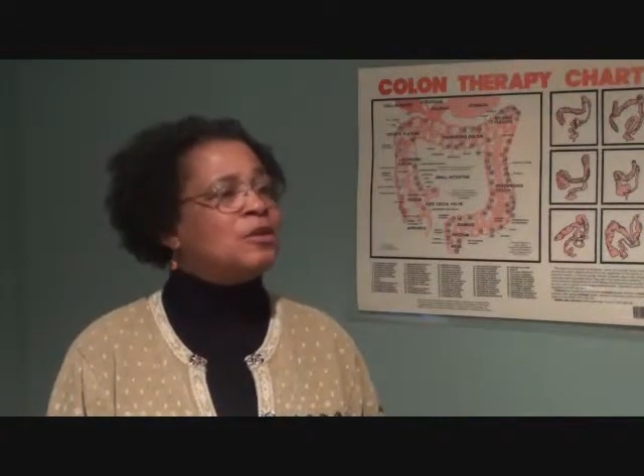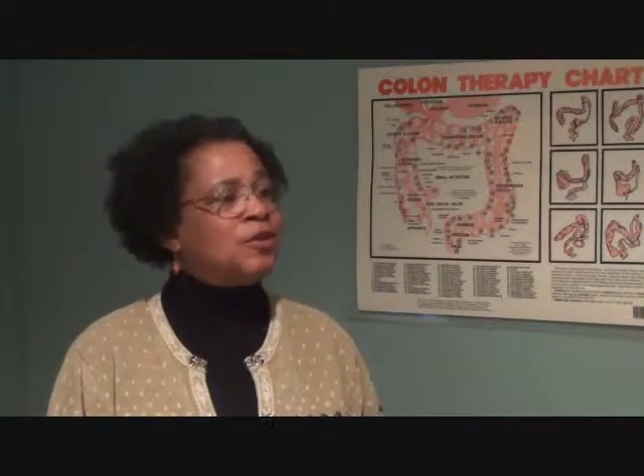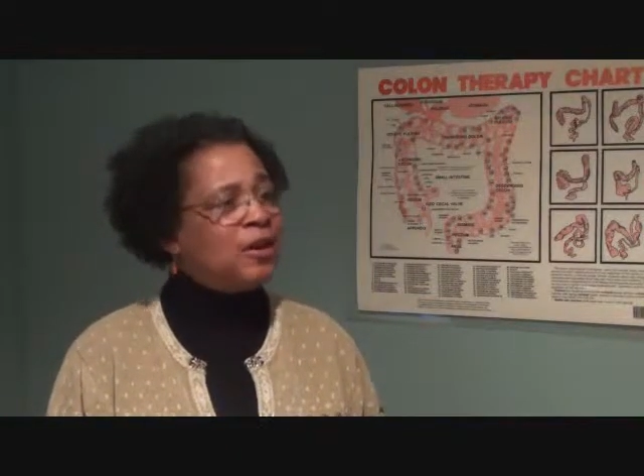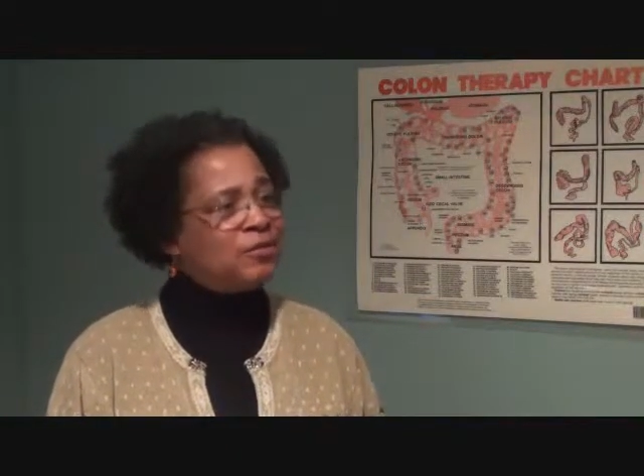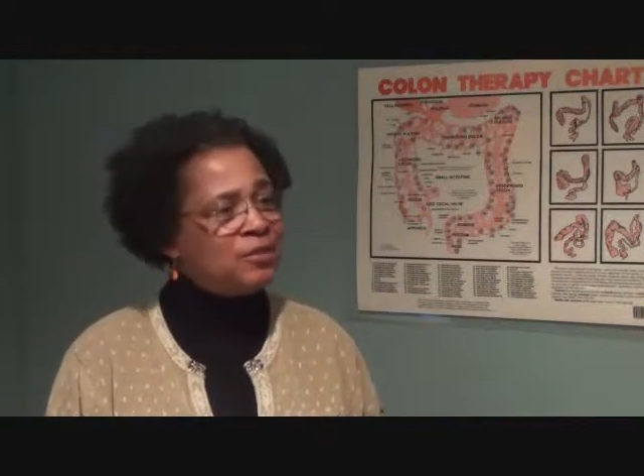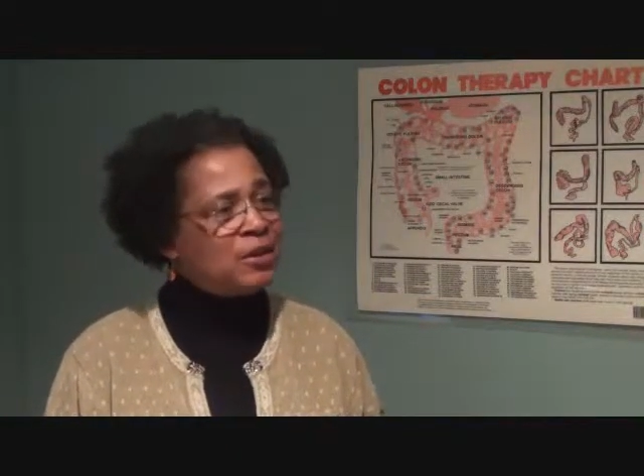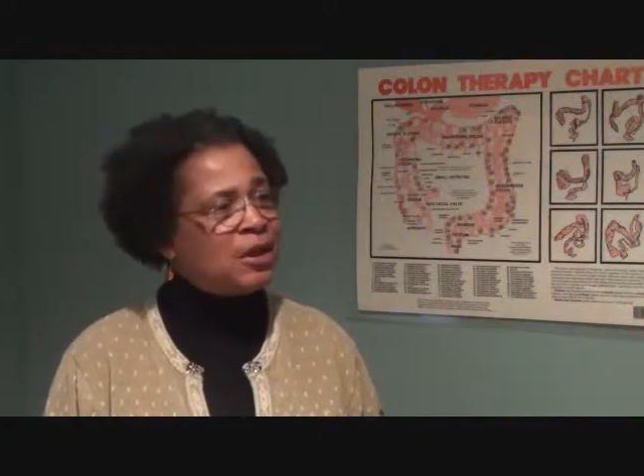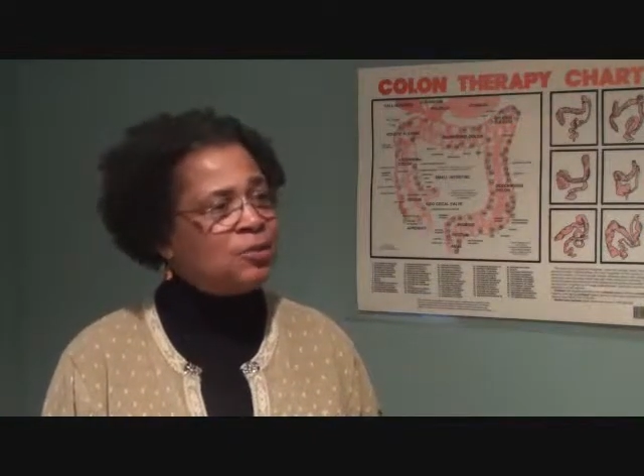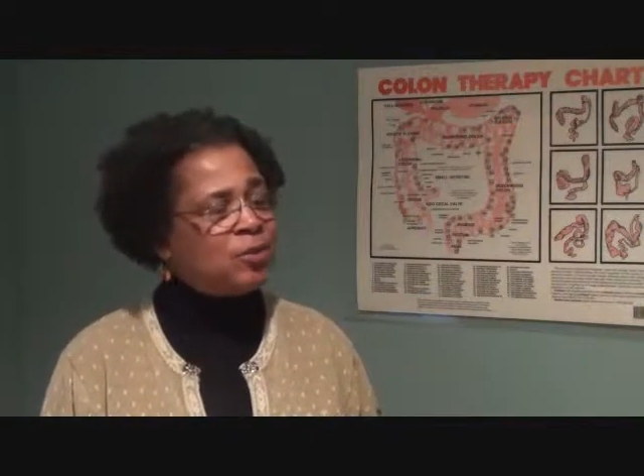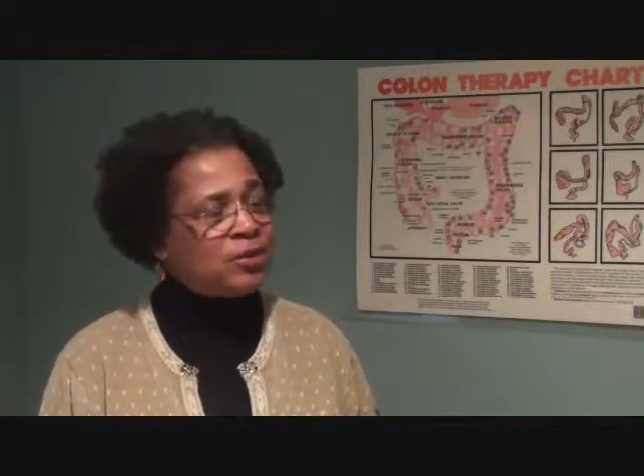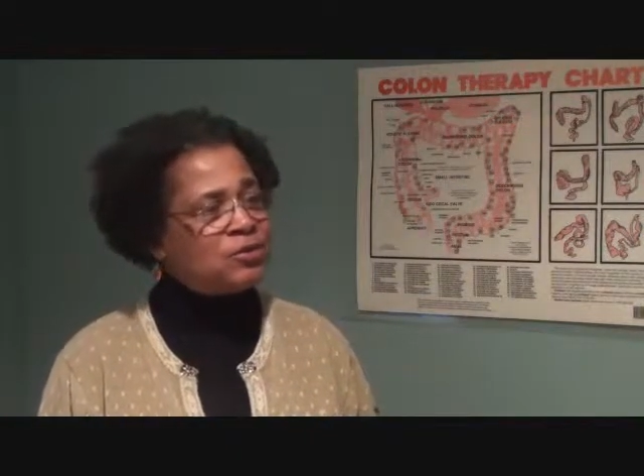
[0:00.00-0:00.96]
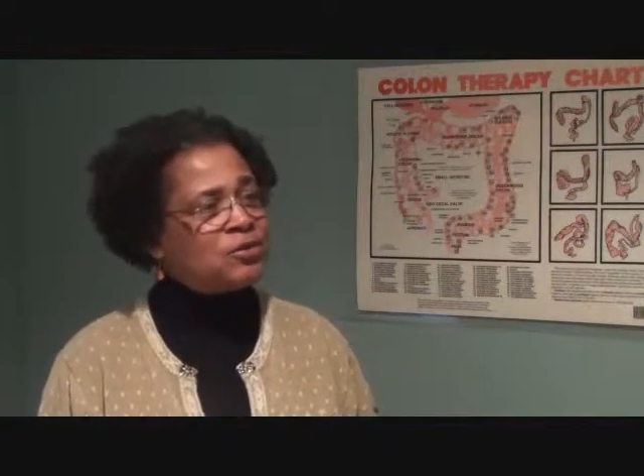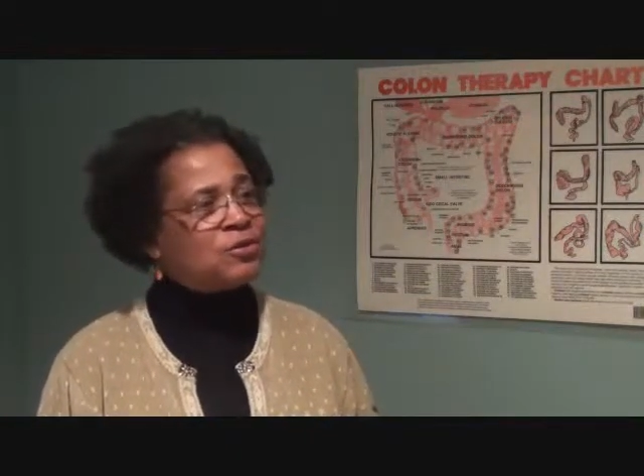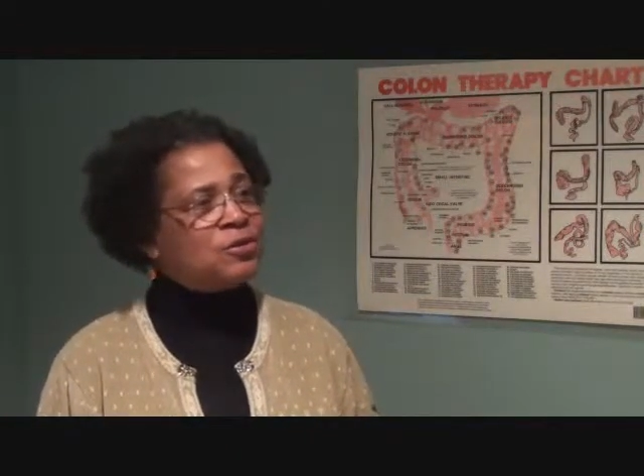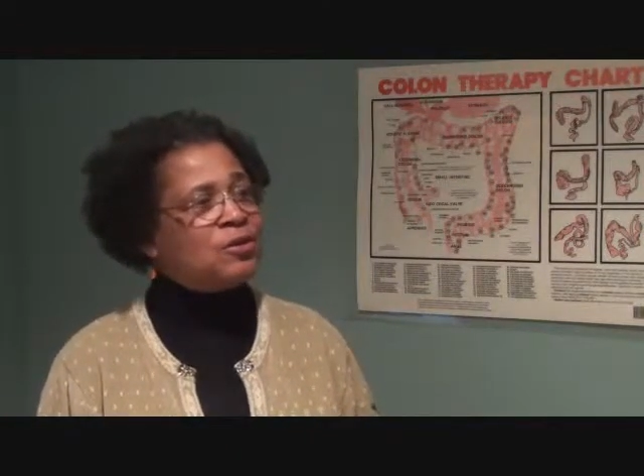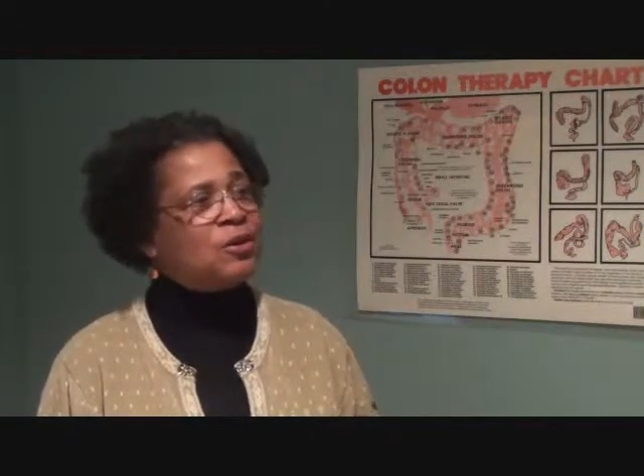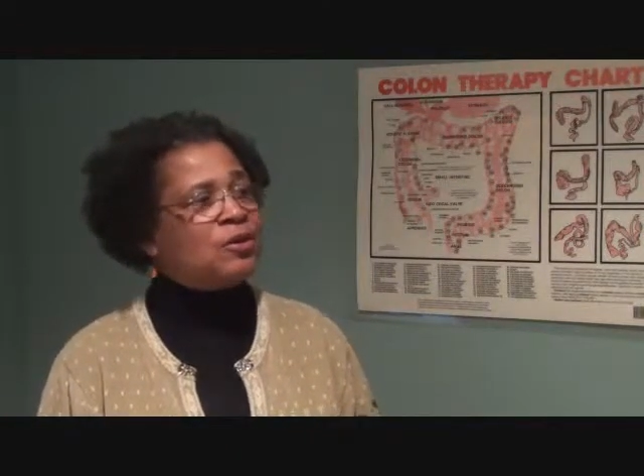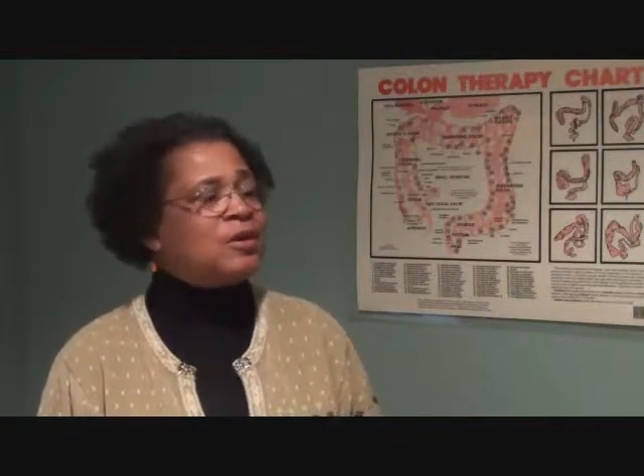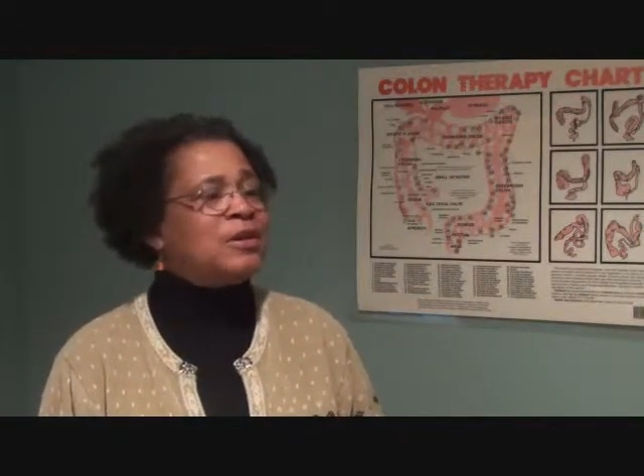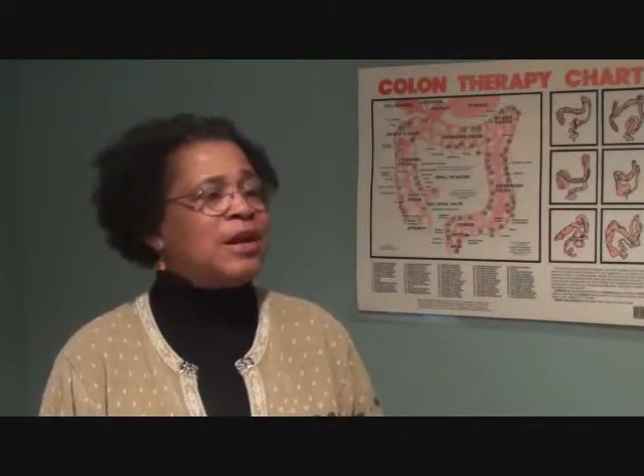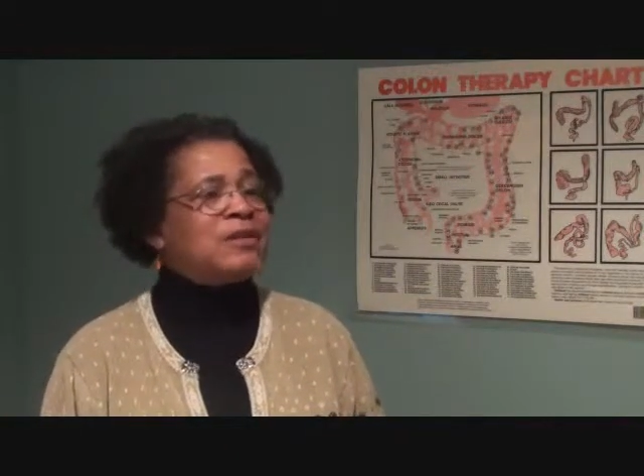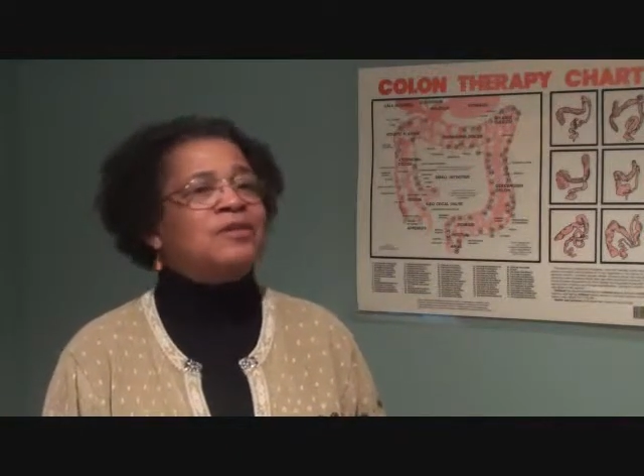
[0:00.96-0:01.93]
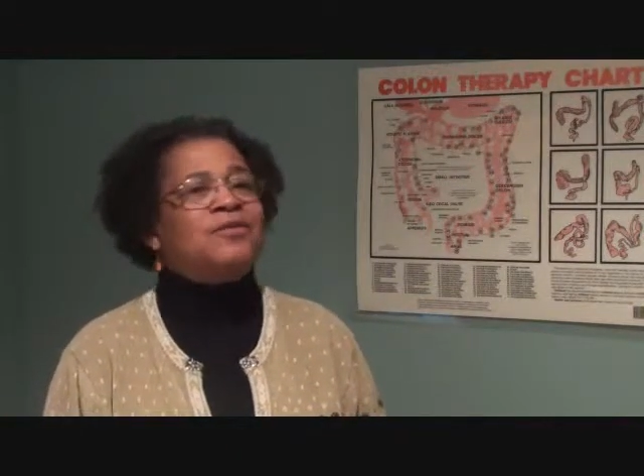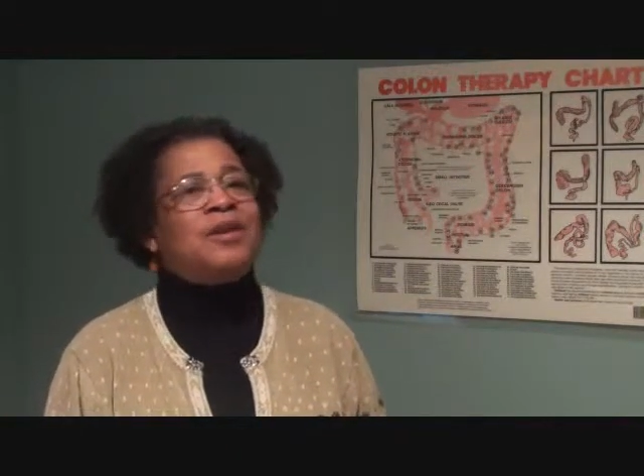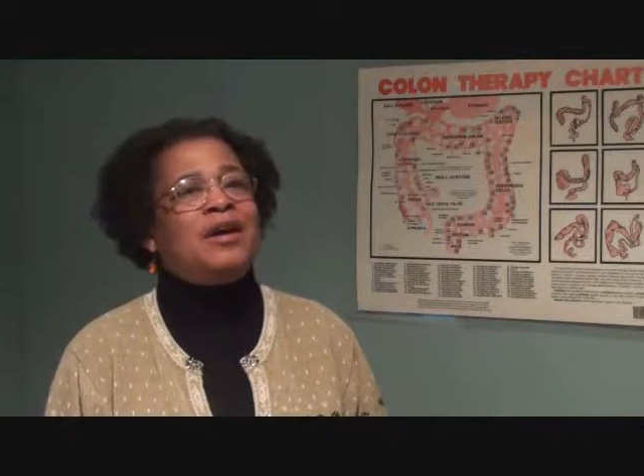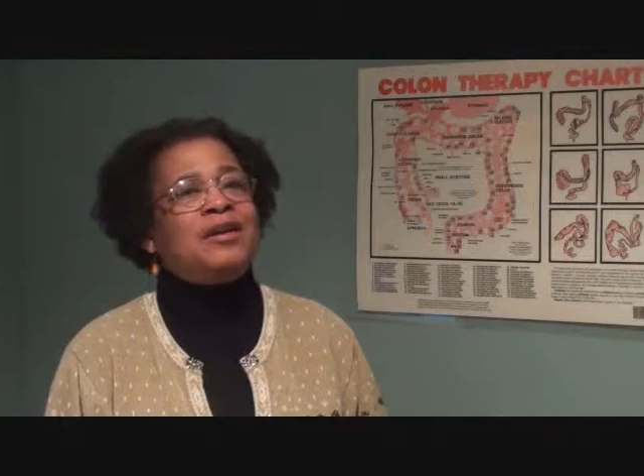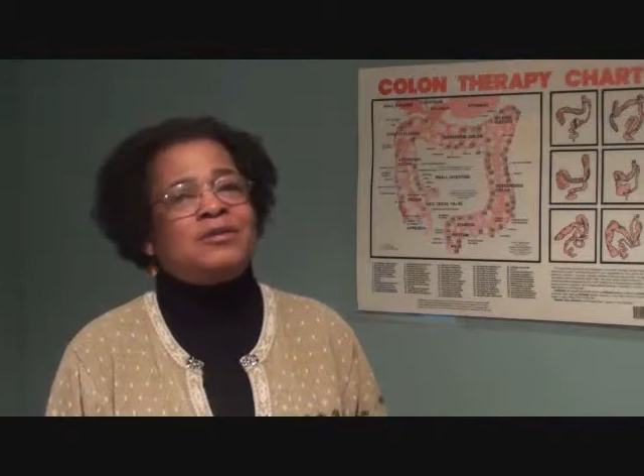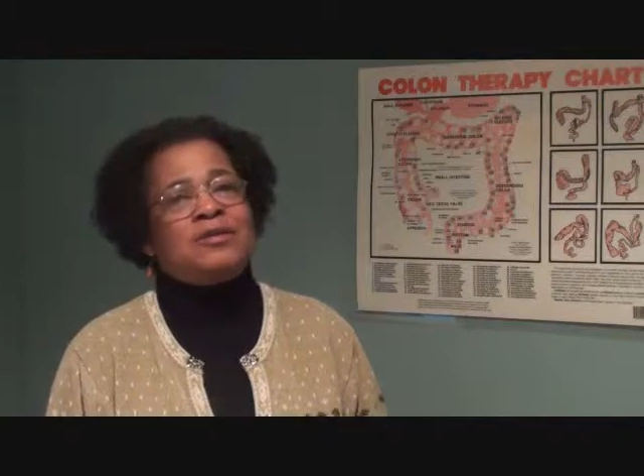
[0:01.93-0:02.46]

that are FDA registered are classified